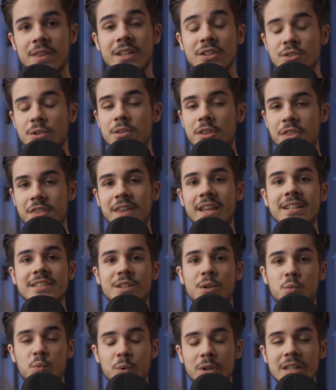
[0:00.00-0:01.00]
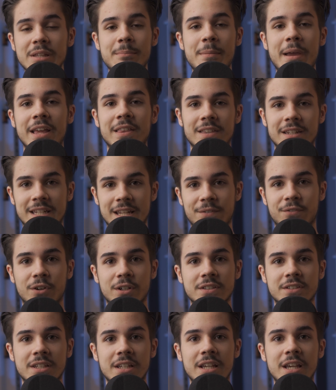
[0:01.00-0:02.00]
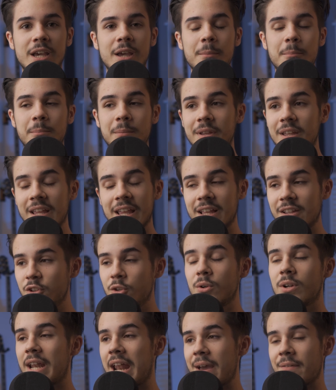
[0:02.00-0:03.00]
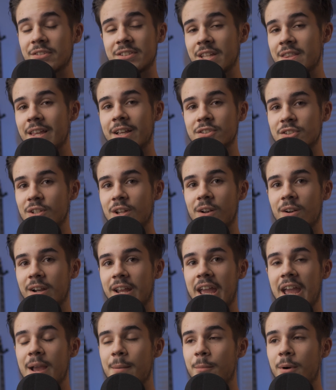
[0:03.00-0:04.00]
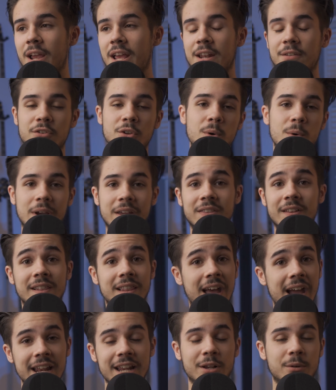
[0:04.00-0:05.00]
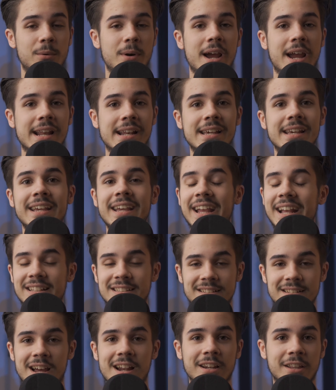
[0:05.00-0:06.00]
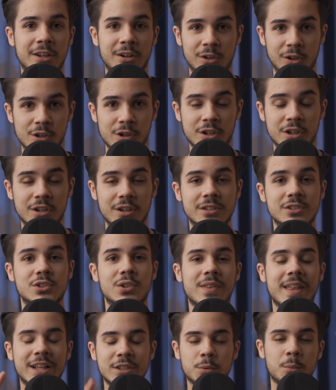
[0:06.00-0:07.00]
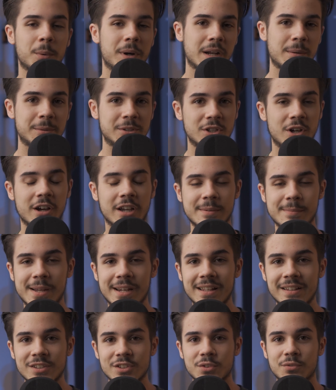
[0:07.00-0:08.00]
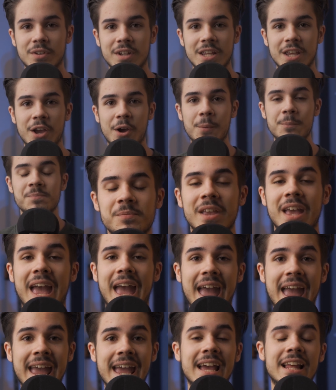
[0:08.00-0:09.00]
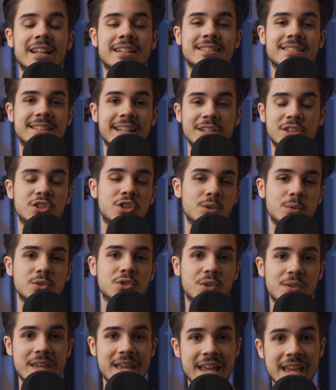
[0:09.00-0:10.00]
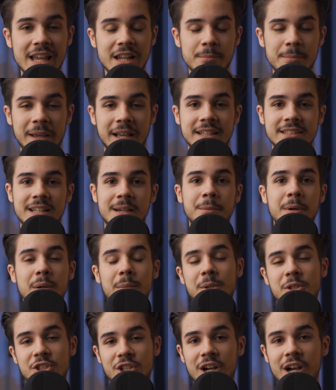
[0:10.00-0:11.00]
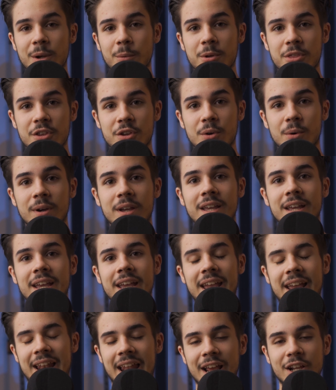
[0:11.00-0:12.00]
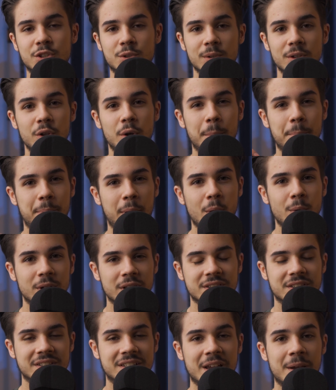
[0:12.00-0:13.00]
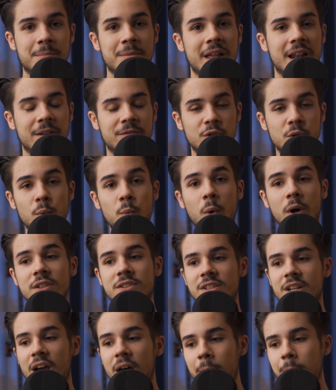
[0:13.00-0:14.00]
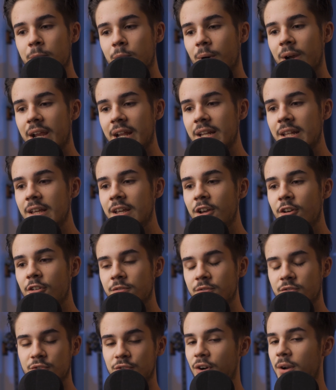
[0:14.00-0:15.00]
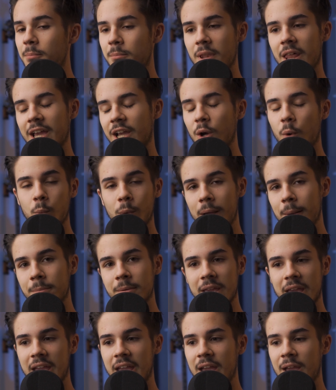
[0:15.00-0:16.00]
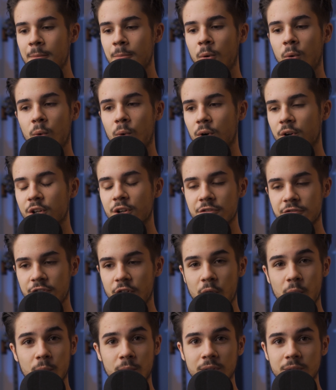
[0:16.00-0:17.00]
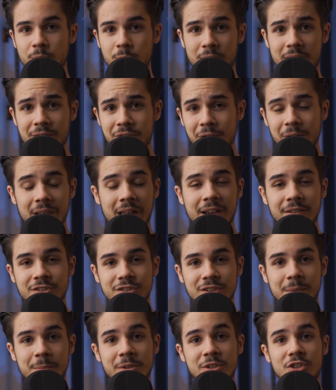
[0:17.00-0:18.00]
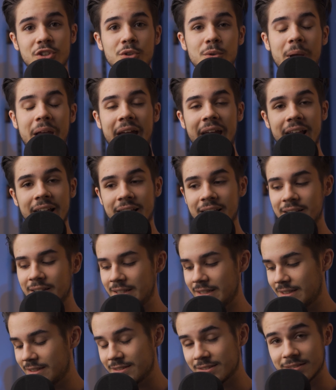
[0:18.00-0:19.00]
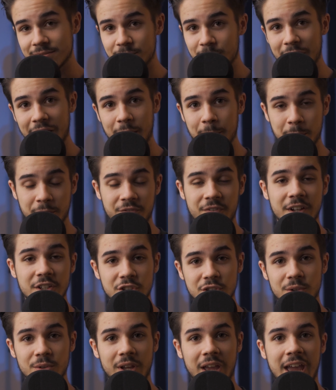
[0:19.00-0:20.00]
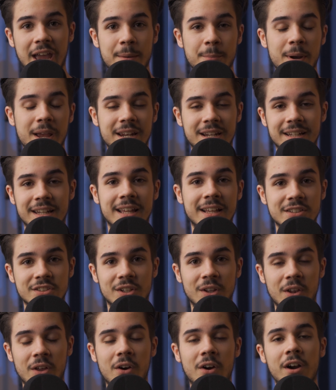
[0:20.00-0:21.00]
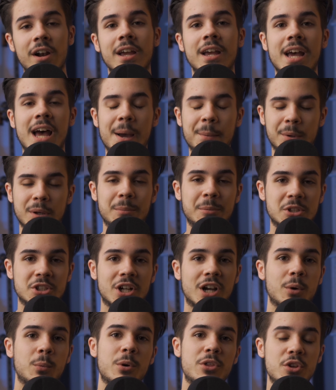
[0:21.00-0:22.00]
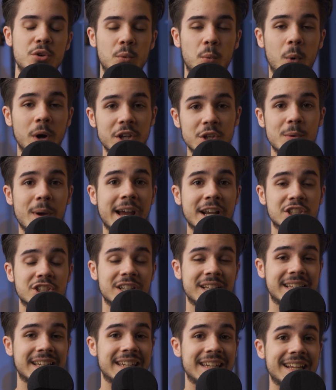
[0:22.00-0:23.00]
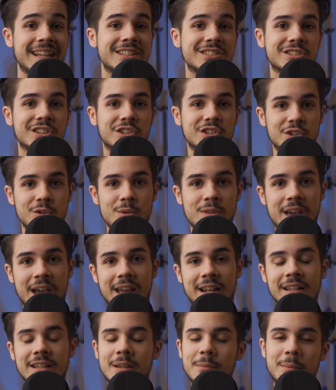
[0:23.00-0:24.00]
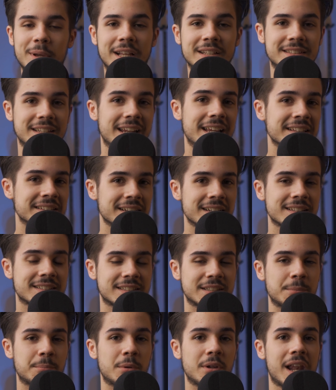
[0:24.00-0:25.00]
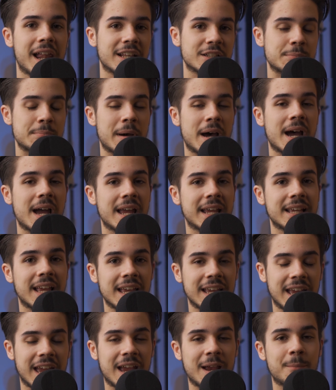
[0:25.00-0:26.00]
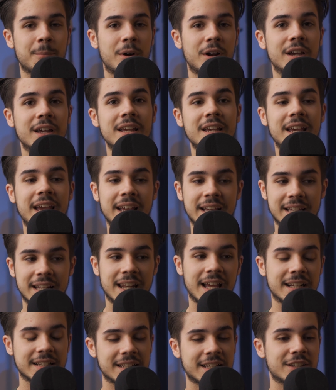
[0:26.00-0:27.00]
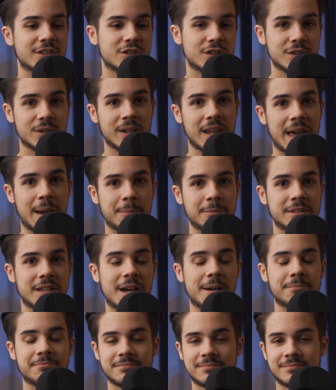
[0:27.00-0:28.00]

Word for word: These are the things that really make the difference. It, you could have a $10,000 camera, and if you don't get the lighting right, it's not going to look good. So that's what we're going to be talking about in this video, and stay tuned to the end because I'm going to be sharing with you an extra little bonus tip that if you want to upgrade from like a webcam or your phone whenever you're live streaming to a like a professional camera and a DSLR, I'm going to be sharing with you what you actually need to do that because it isn't as simple as buying a camera and connecting it to your laptop.